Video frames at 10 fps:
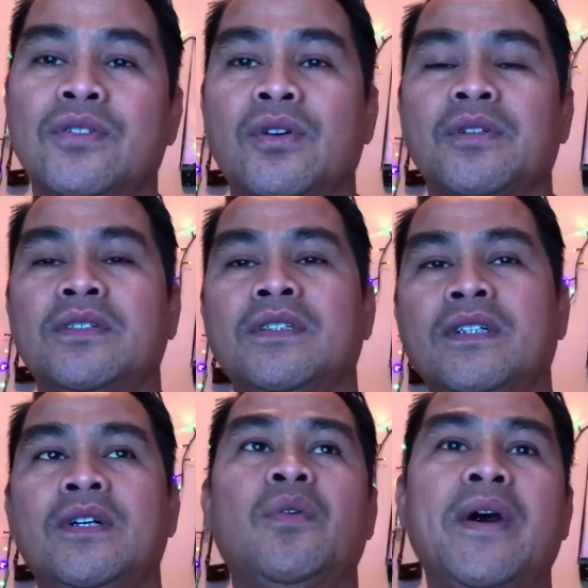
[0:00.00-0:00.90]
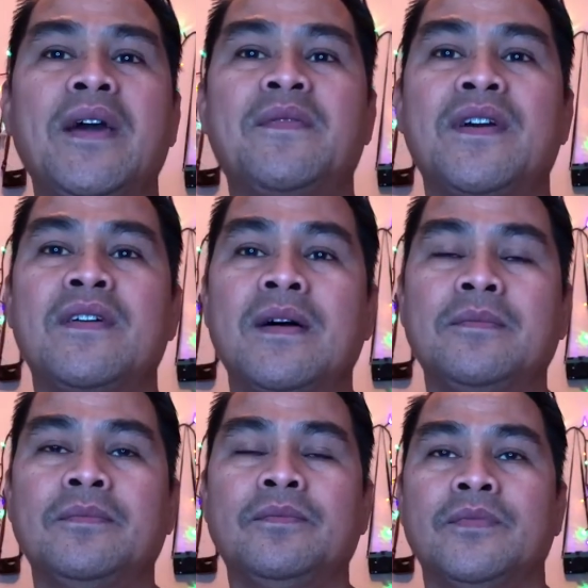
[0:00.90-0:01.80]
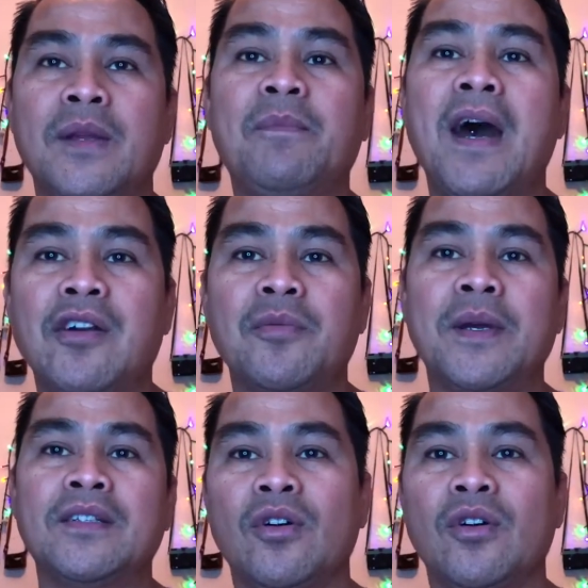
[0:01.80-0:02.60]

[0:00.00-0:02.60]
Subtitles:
So whatever environment